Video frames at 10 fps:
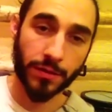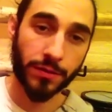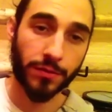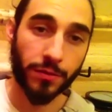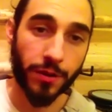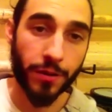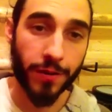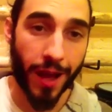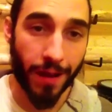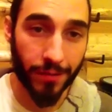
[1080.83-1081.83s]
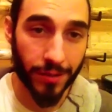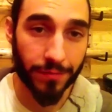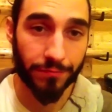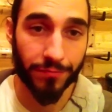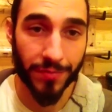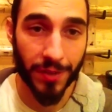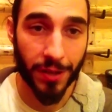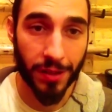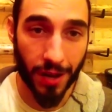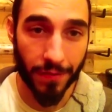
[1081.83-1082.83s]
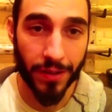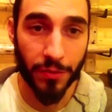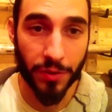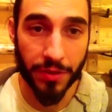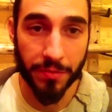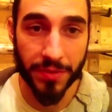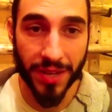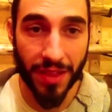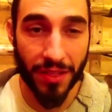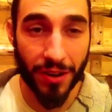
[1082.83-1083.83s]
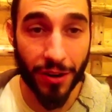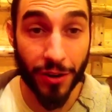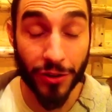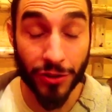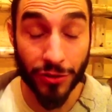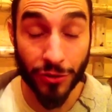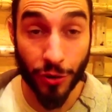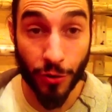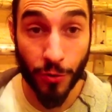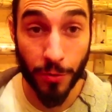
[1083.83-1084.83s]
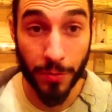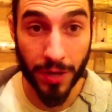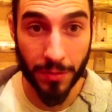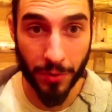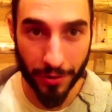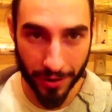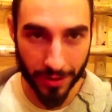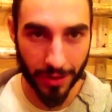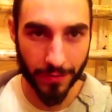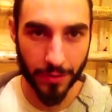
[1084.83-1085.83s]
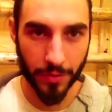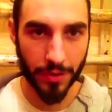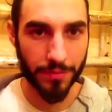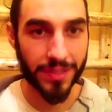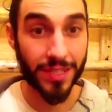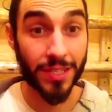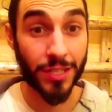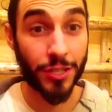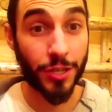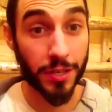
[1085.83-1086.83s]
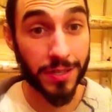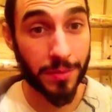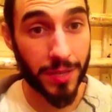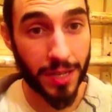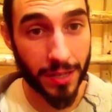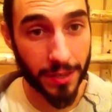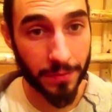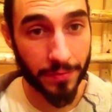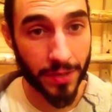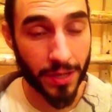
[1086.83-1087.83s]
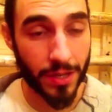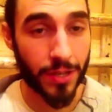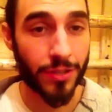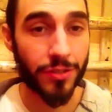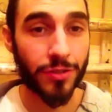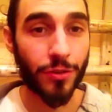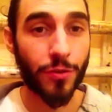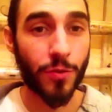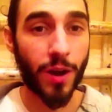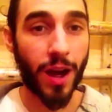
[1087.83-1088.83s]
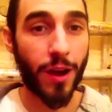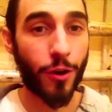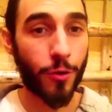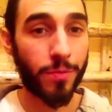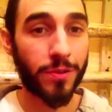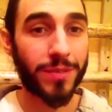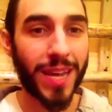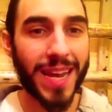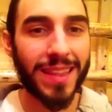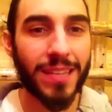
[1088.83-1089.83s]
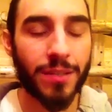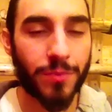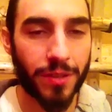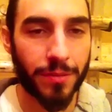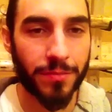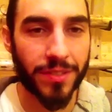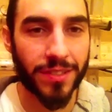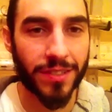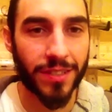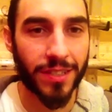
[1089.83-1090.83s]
So there you have it, clave rhythms, and there are so many more clave rhythms. This is just the beginning, so I hope you take these rhythms,